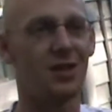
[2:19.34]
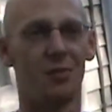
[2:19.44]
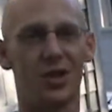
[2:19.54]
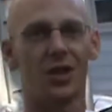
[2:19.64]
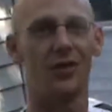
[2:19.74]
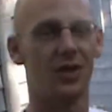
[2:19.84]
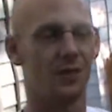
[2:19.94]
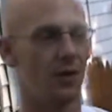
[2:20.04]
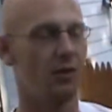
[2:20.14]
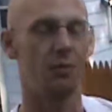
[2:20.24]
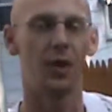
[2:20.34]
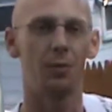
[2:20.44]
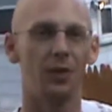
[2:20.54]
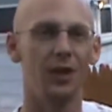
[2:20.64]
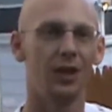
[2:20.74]
to make sure everything's firing
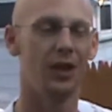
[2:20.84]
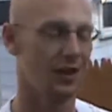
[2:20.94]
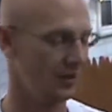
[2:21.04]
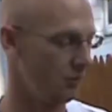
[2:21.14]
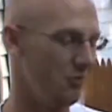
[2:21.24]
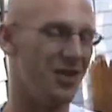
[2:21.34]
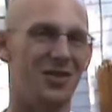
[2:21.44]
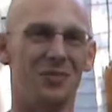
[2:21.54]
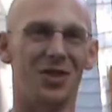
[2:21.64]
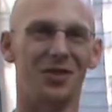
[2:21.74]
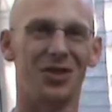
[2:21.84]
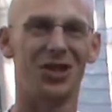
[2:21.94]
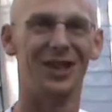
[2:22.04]
properly. That way we can use them in the future.